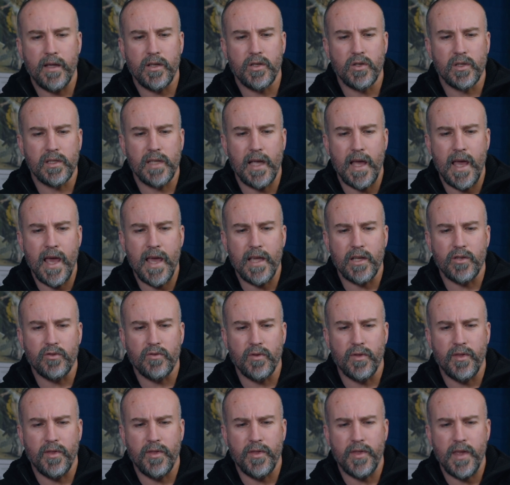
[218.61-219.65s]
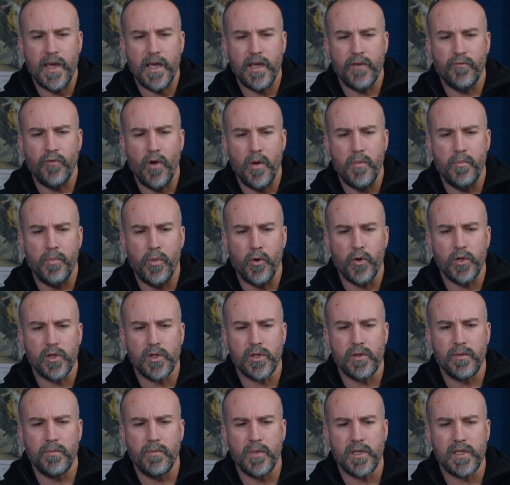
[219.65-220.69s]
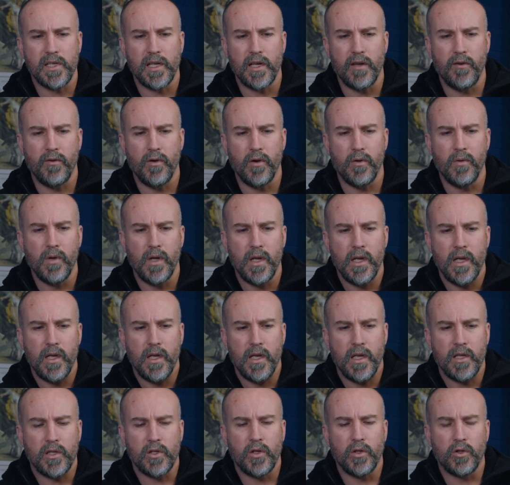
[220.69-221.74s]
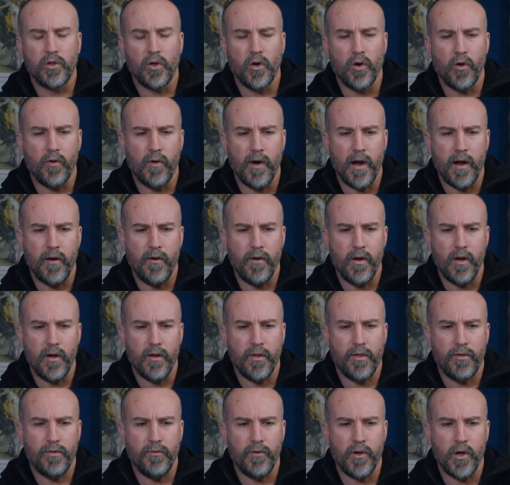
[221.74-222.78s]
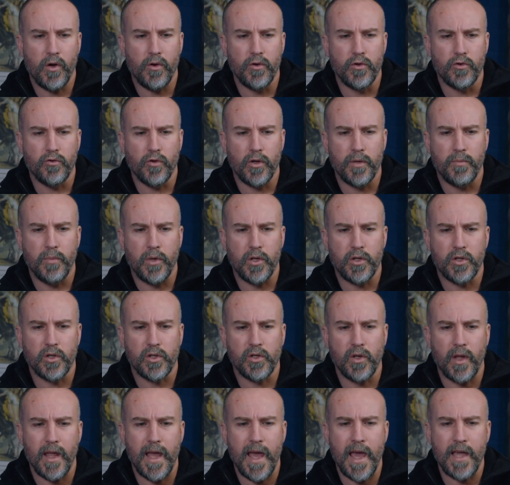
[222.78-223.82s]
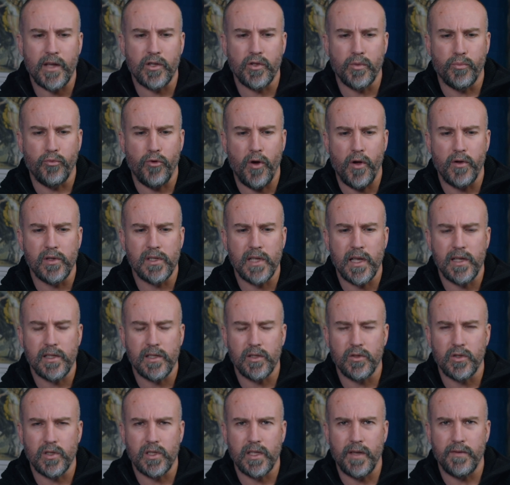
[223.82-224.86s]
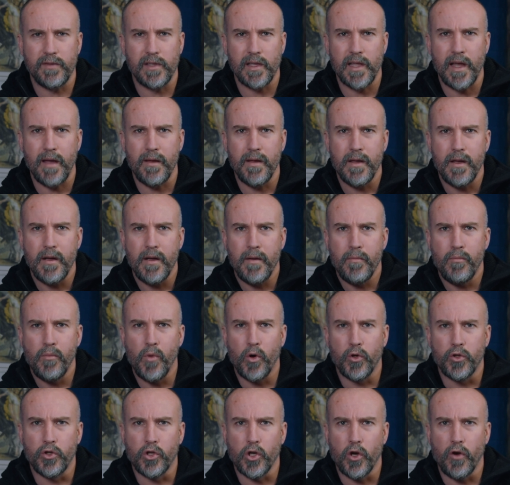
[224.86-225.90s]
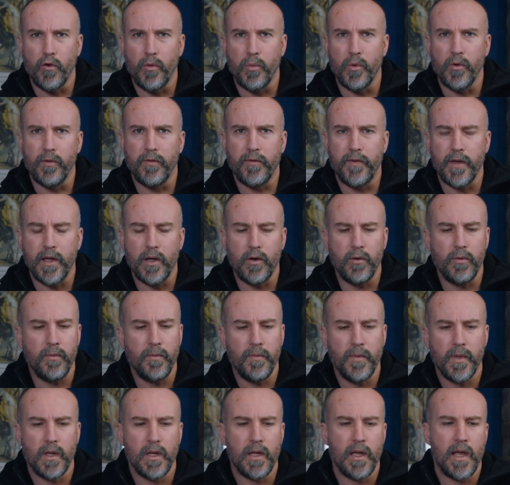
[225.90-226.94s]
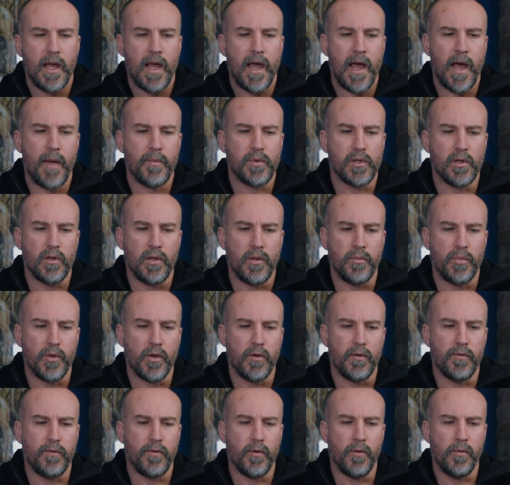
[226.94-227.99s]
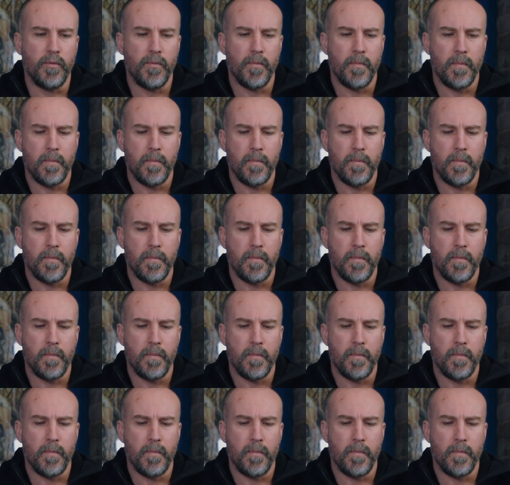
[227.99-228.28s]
It's just that extra thick, robust material. It's Cobra 300, but it's just got that extra process that just gives it that more durable feel. Absolutely beautiful.